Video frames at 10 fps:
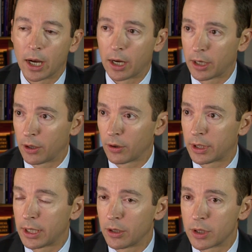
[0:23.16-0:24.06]
here
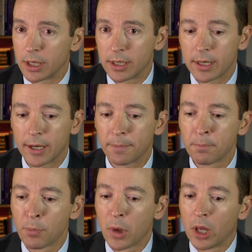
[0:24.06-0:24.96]
at TUCC.
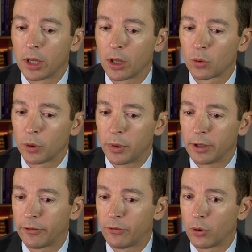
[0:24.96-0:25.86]
The other would be
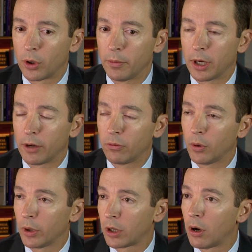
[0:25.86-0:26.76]
a form of
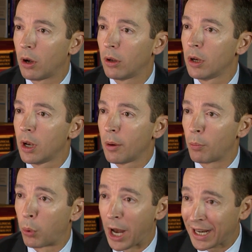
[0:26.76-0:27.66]
what we call
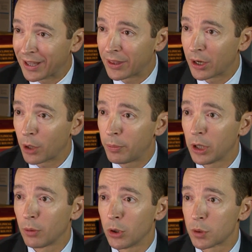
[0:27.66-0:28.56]

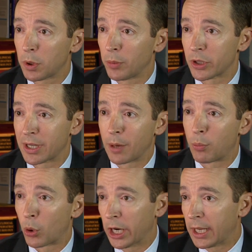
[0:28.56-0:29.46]
brachytherapy, or most people say
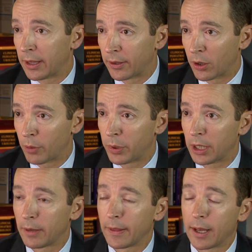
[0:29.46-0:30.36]

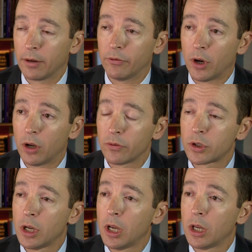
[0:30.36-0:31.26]
brachytherapy, and that
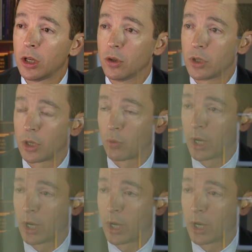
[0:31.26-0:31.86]
involves using